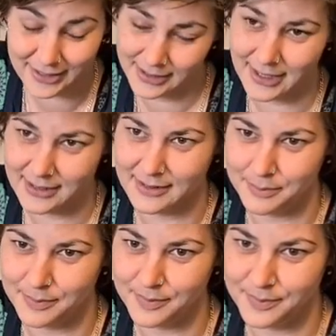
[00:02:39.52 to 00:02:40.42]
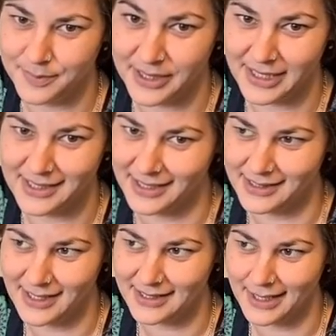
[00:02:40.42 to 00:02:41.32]
as pathetic
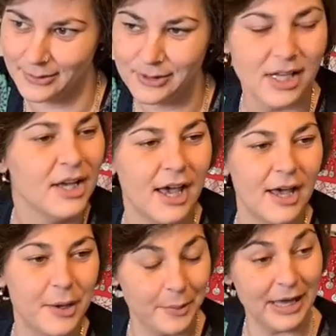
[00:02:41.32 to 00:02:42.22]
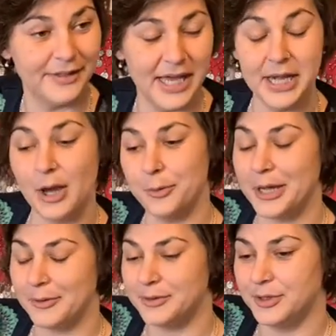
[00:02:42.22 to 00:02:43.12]
as that sounds, and then I'll
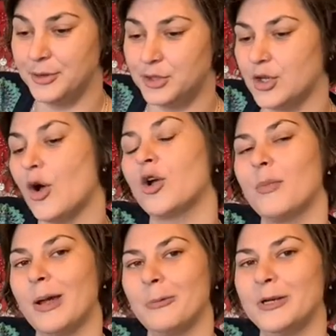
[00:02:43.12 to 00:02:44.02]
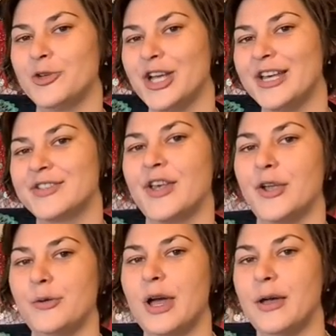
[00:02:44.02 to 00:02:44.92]
be able to dock my wheelchair.
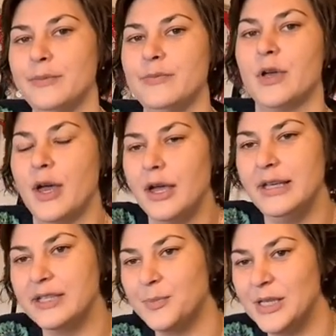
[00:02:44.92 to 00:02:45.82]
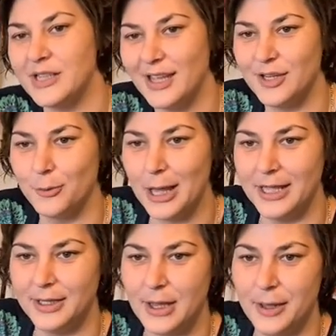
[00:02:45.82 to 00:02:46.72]
So it's been taken
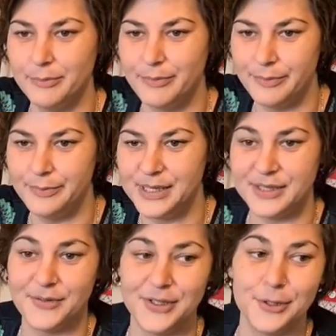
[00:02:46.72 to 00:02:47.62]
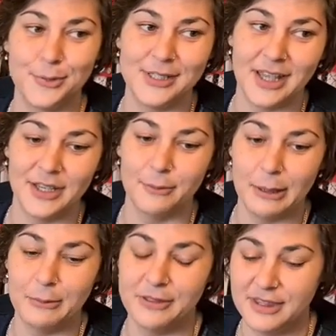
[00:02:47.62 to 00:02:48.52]
away. Sisyphus has been taken
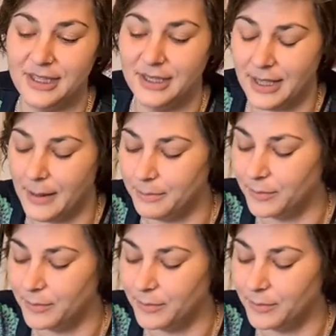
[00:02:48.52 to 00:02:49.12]
away with the